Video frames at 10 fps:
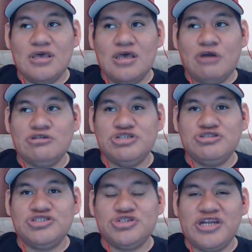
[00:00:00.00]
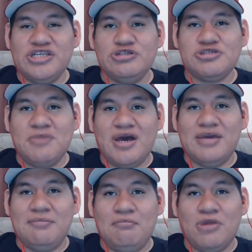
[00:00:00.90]
I was trying to use my
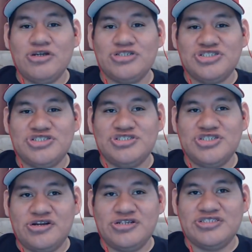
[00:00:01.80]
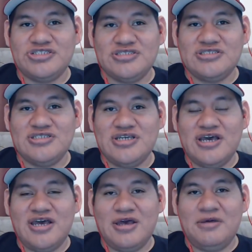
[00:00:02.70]
merch shirts
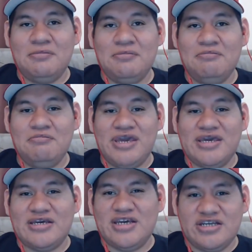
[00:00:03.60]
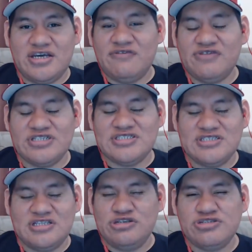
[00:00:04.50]
to make
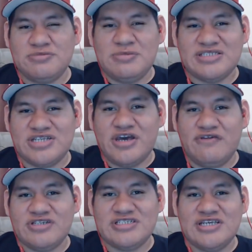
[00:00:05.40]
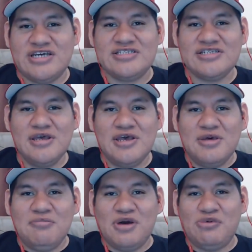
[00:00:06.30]
use them as the cover designs,
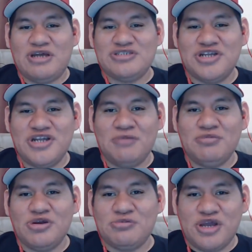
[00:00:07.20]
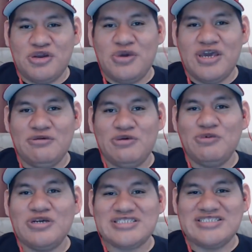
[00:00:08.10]
but when I was trying to upload them right away, it
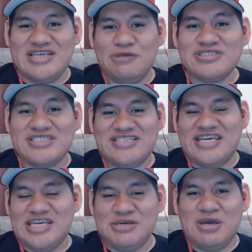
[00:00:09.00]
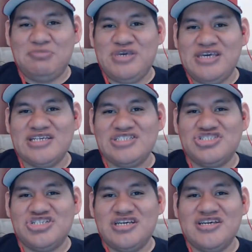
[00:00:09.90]
wasn't taking my
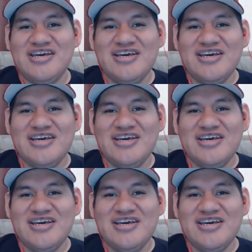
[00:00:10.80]
PNG.